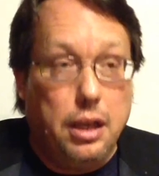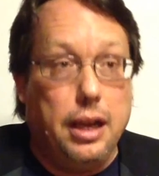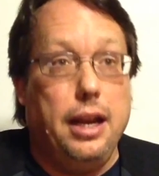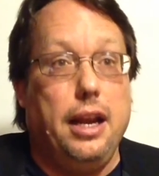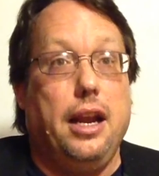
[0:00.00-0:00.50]

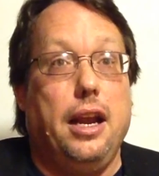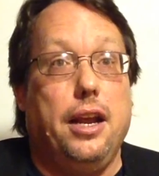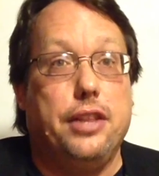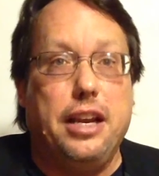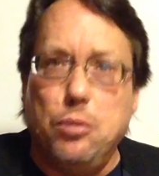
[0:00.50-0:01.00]

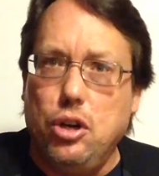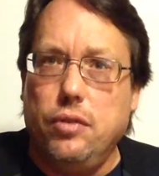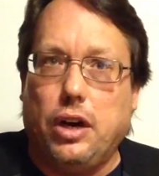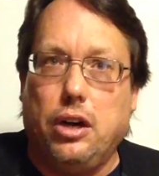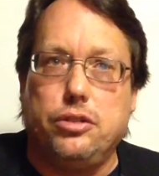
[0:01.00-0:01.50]
And they
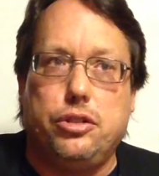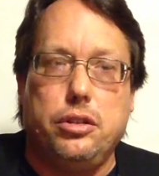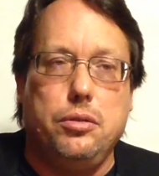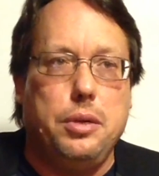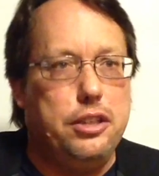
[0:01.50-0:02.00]
move on
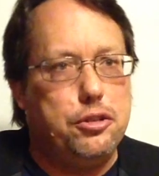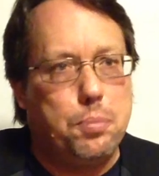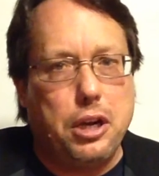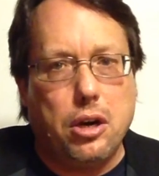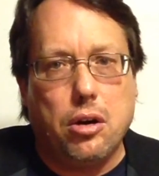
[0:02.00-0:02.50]
to he's
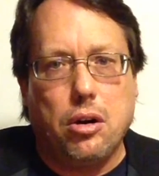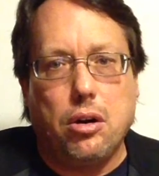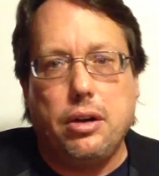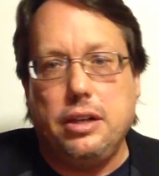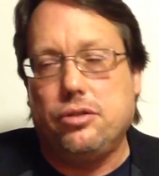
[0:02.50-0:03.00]

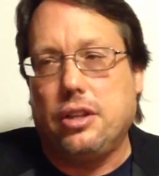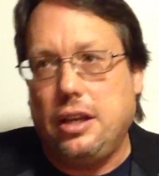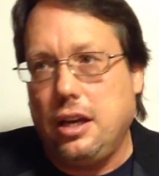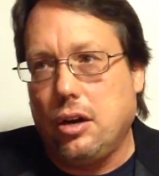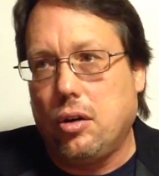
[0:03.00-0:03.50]
pure, he's the
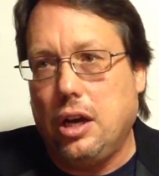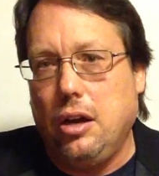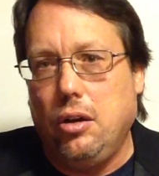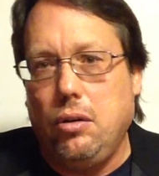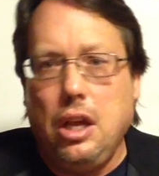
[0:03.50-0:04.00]

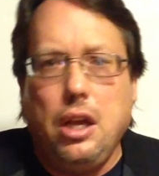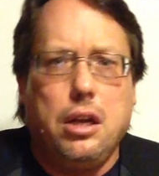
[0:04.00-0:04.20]
hero,